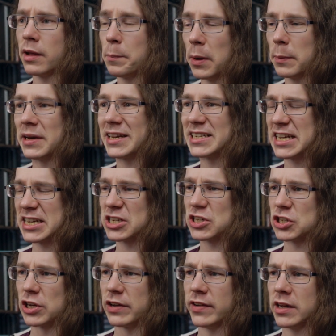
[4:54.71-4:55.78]
public test
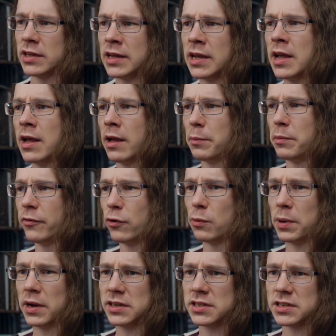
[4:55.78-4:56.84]
server, before
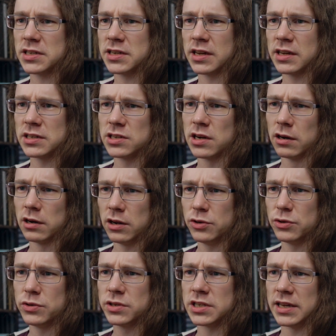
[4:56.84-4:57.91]
playtesting
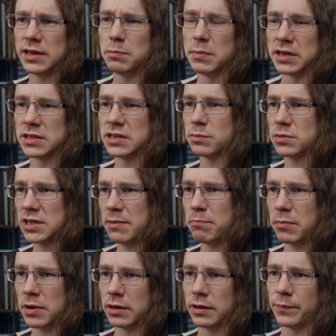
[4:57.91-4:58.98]
concludes in
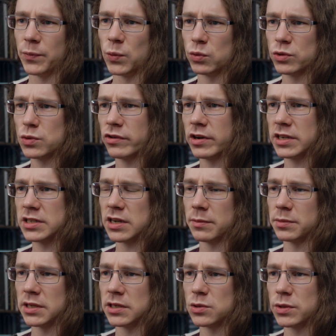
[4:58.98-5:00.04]
mid-September. Once we release
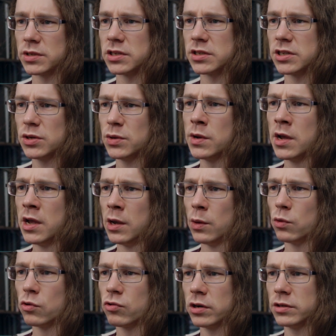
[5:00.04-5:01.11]
Update 22,
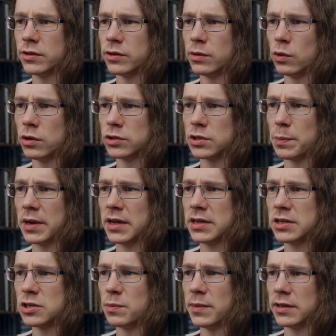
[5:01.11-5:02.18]
we'll grant the reward to
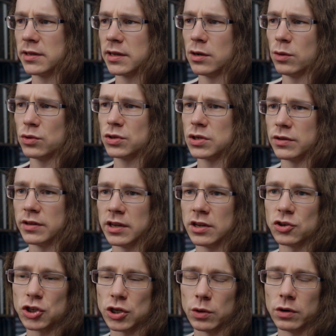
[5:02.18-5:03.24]
players who met the goals so that you can
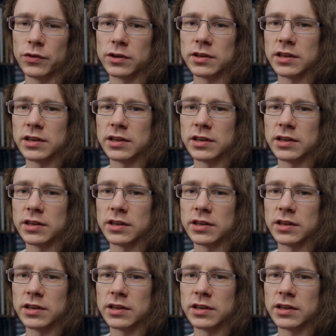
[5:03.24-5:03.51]
show off your